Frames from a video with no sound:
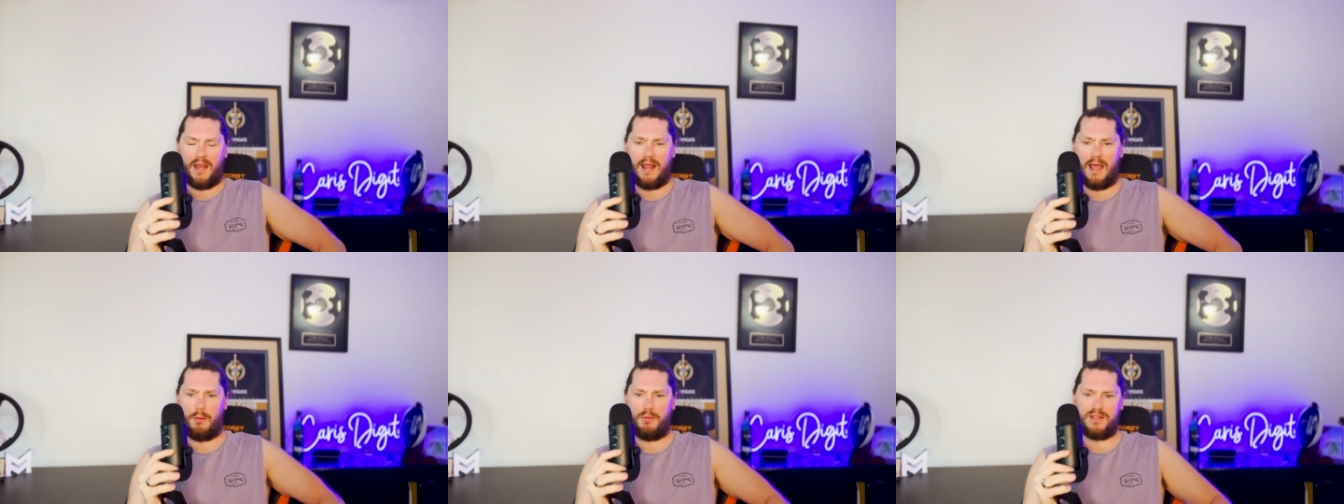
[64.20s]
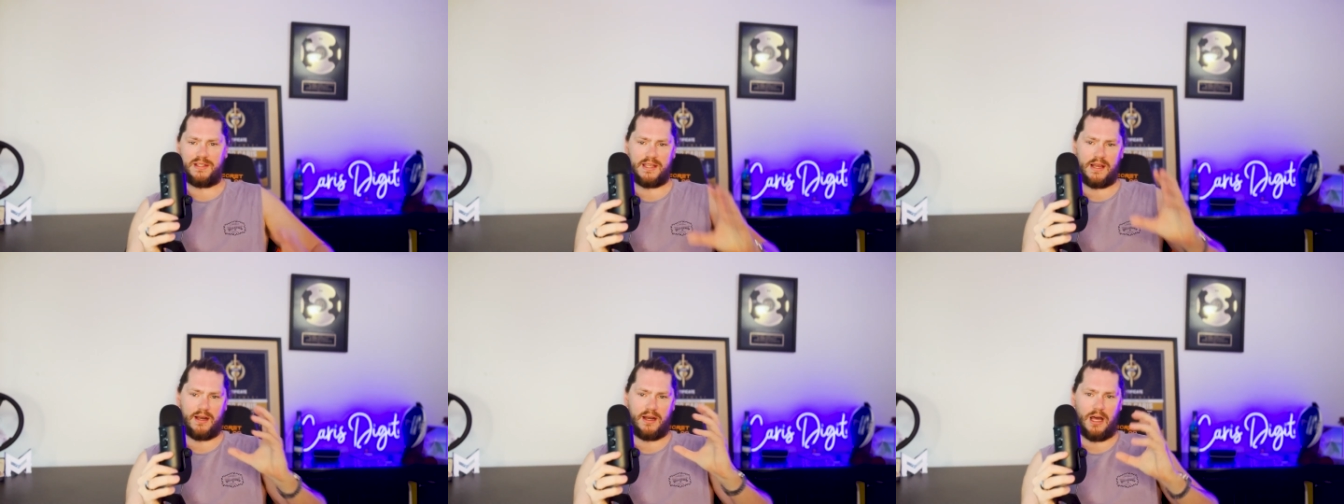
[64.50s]
and how we
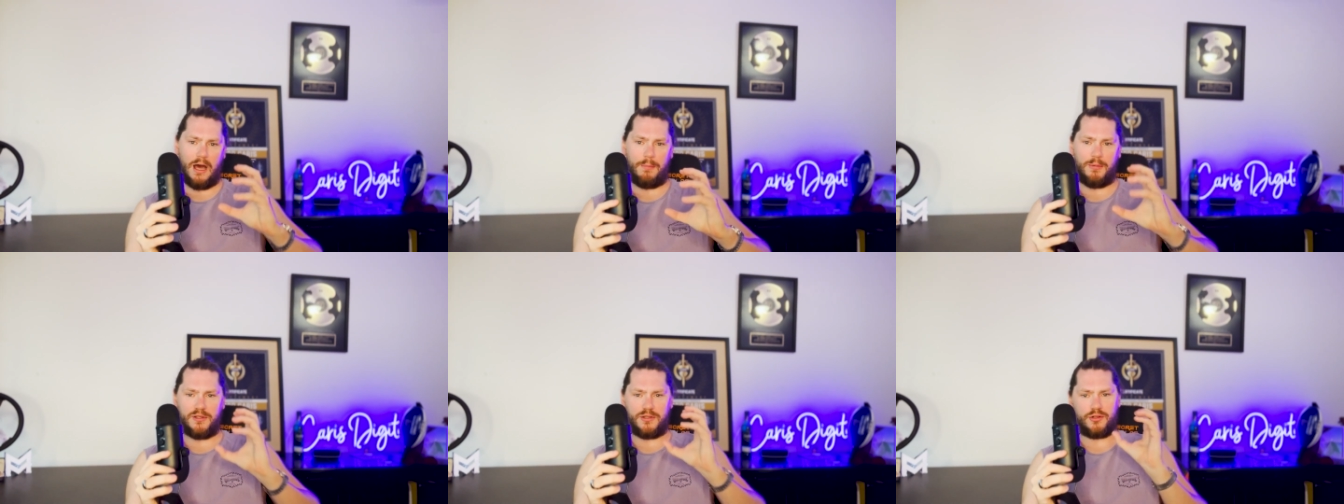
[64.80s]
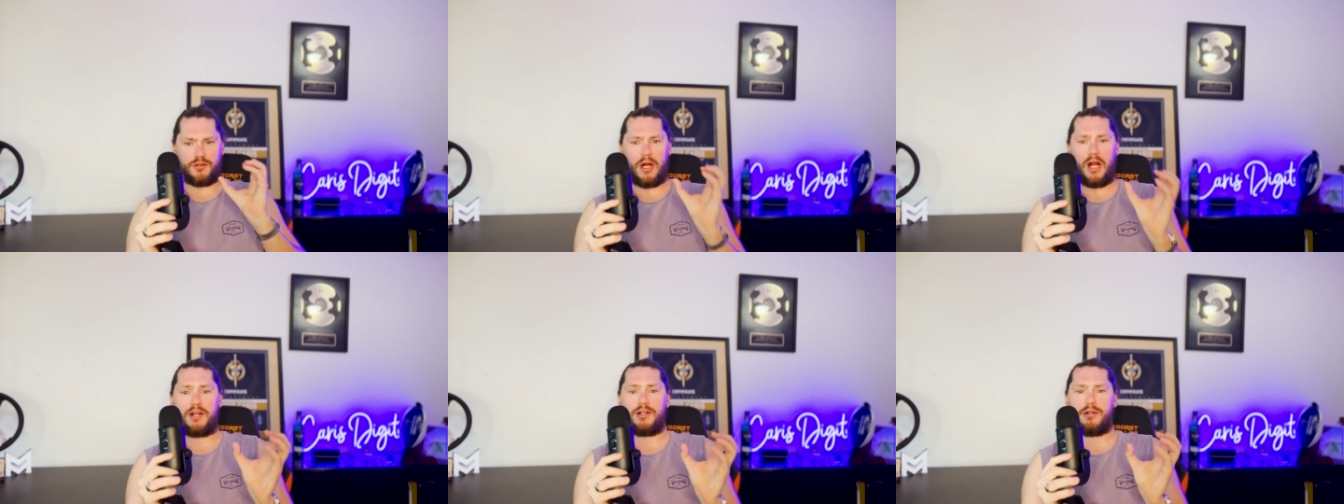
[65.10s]
set it up and
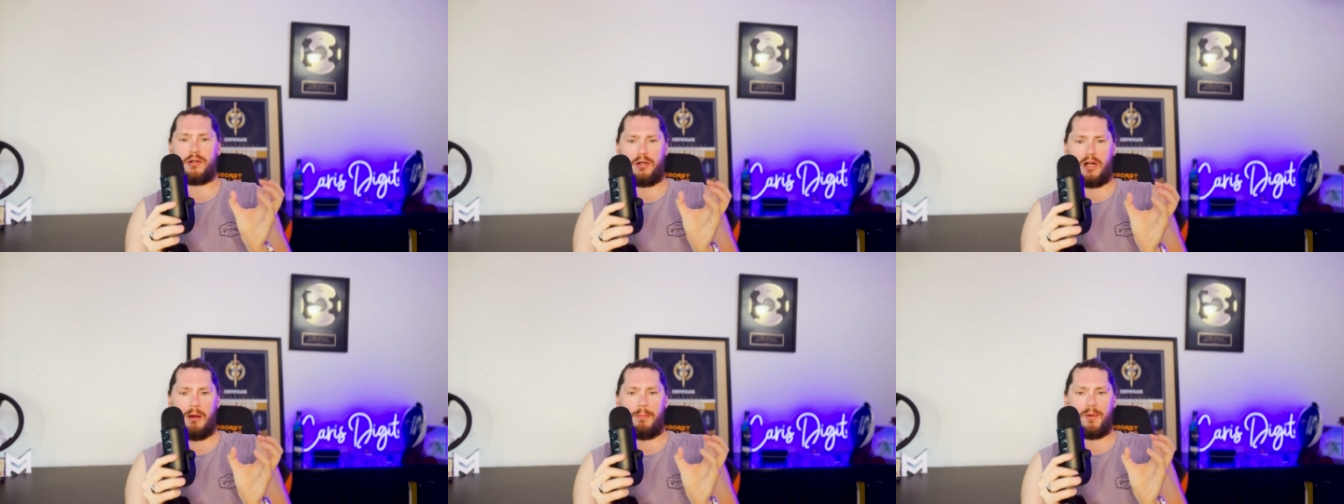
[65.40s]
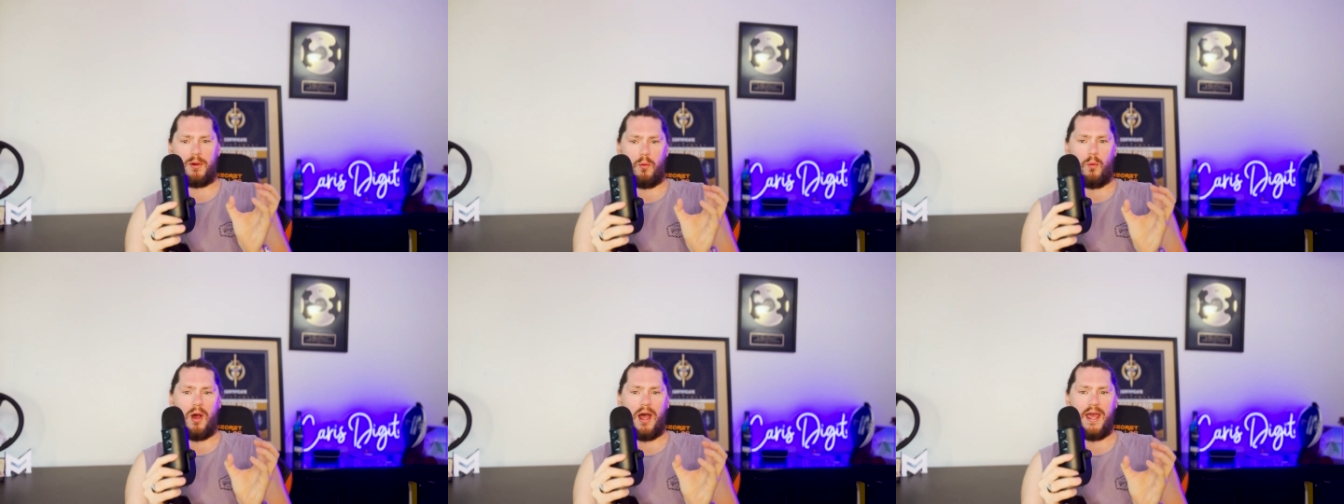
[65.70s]
structure it up
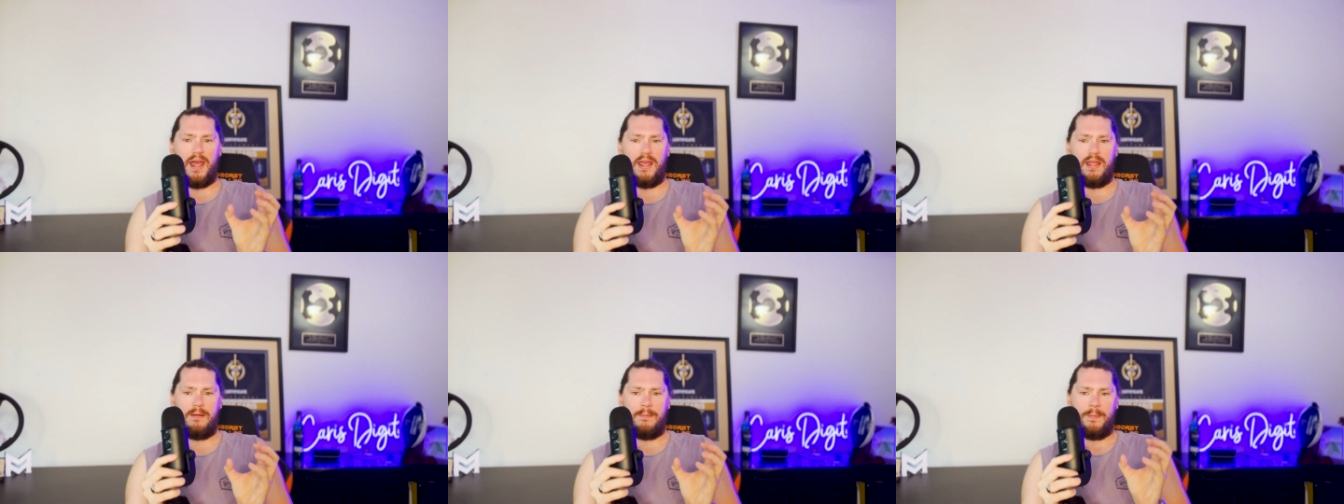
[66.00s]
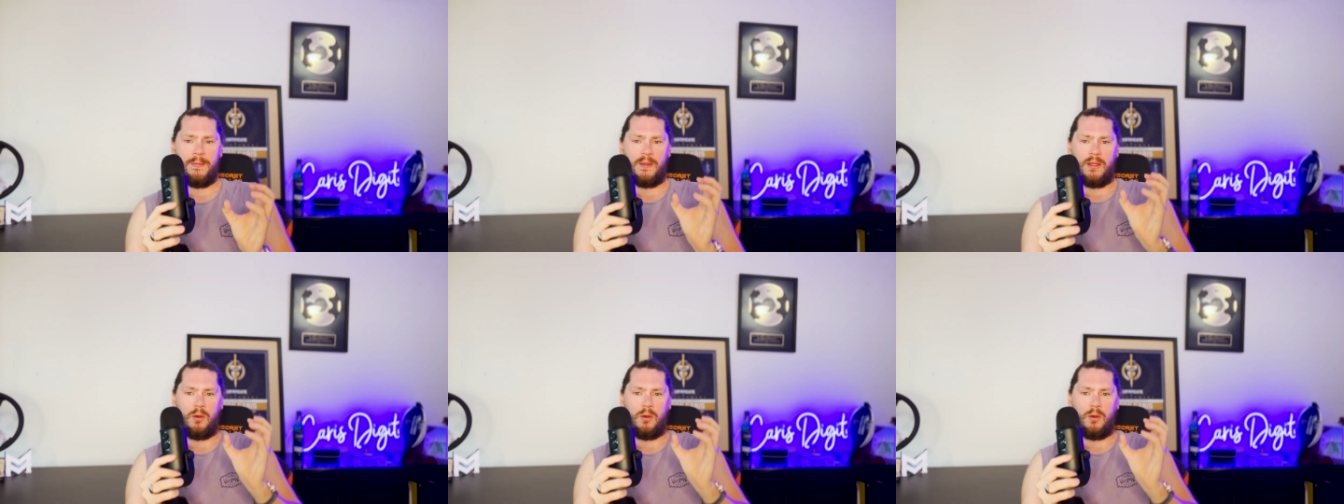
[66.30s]
in a way